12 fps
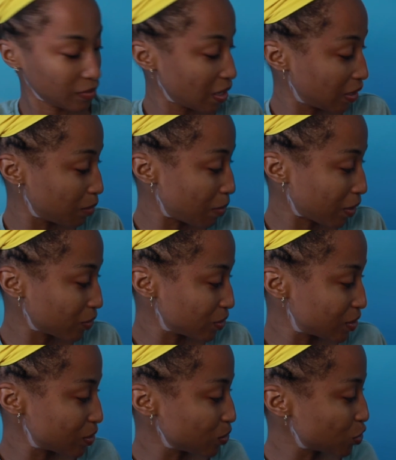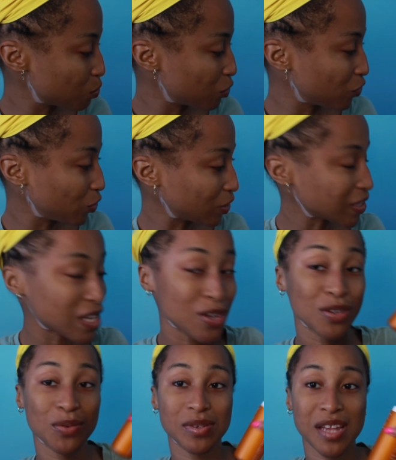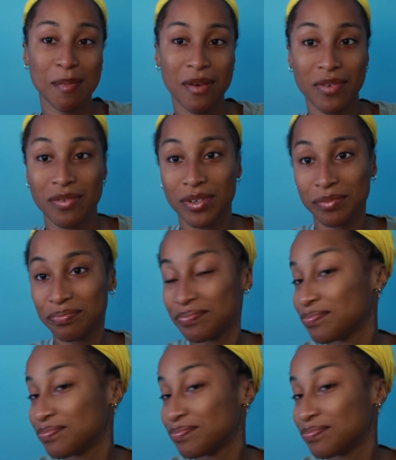And the bottle is so super full. That's how you know it's not my favorite.